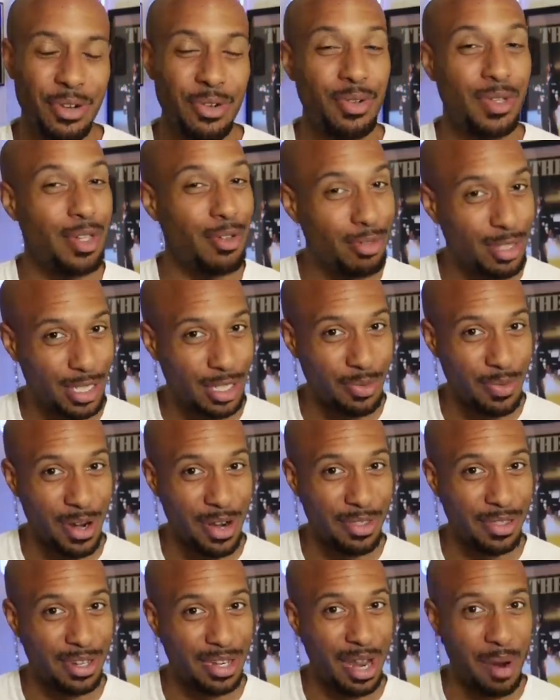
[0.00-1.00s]
who used to
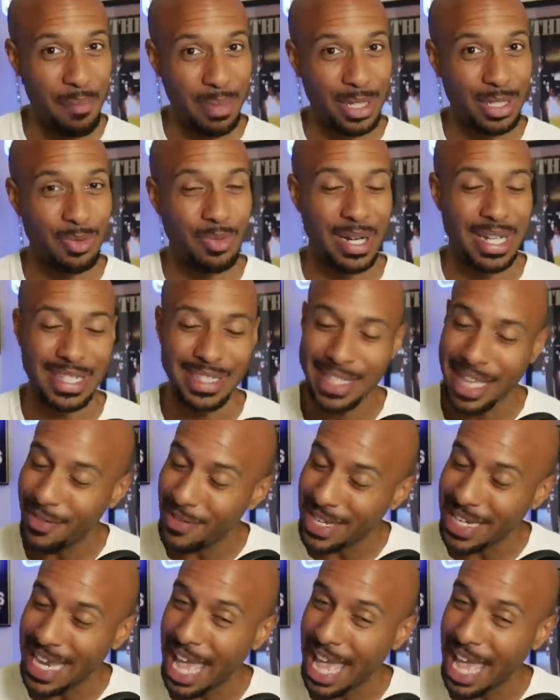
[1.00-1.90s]
wear the number 27.